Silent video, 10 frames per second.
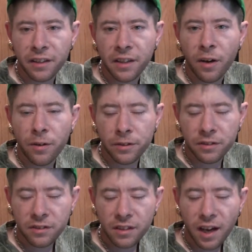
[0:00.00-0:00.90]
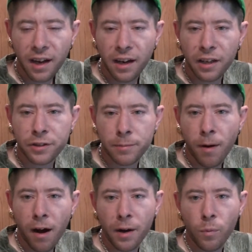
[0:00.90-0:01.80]
and you kind of let your
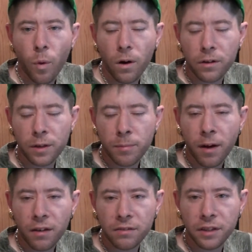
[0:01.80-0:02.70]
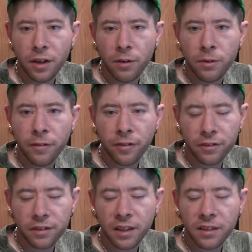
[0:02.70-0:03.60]
mind wander about,
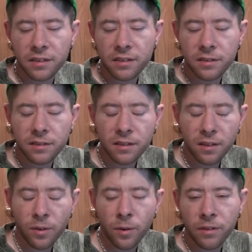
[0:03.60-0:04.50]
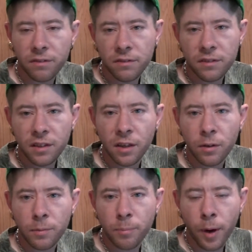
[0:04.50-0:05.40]
different things on,
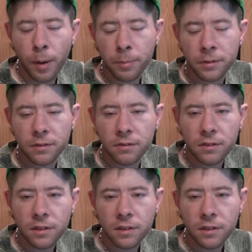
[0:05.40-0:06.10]
the prepping